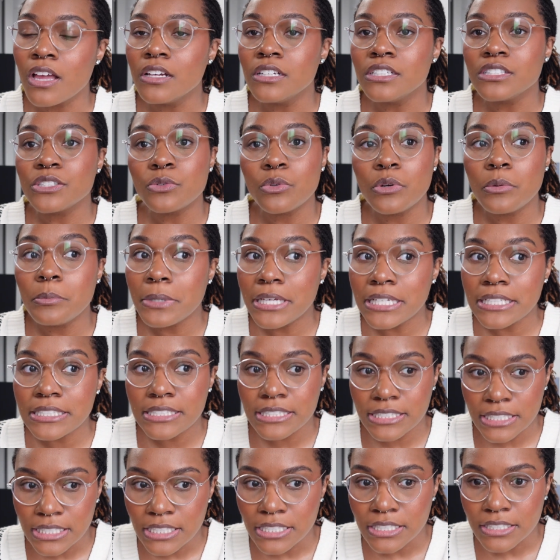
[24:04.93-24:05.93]
So it makes
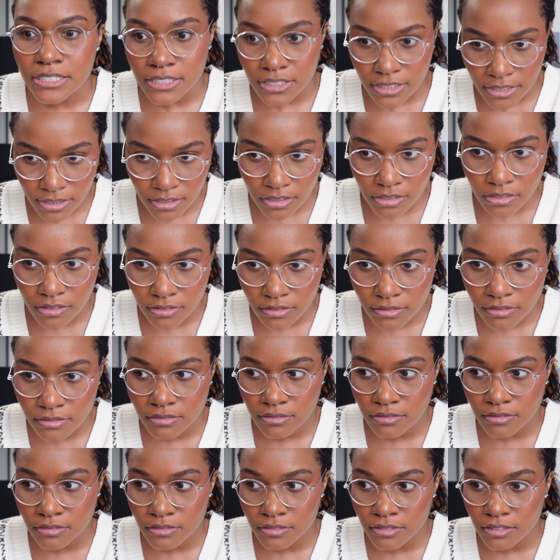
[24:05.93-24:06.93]
sense
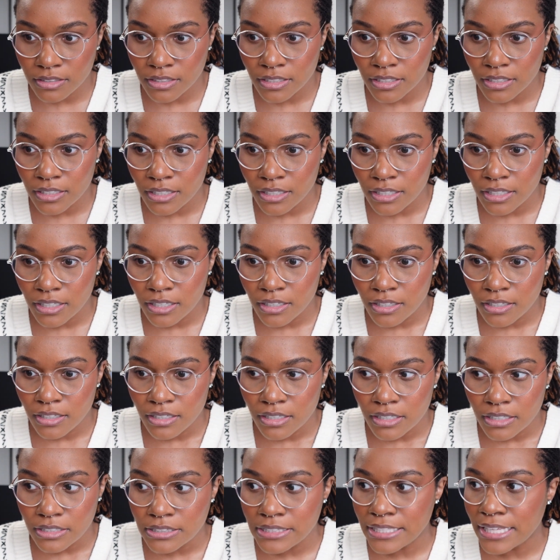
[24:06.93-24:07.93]

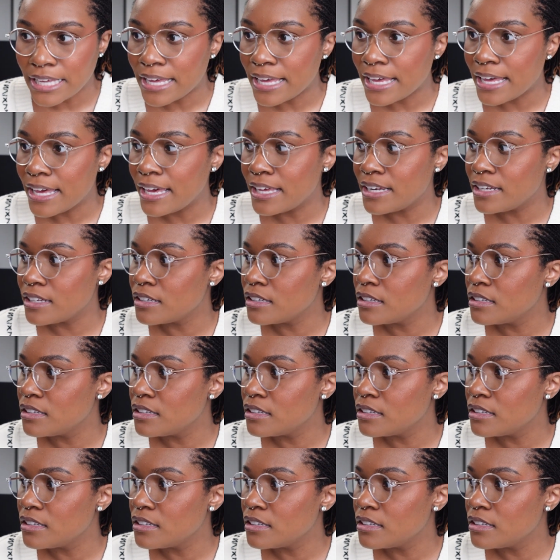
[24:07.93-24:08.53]
that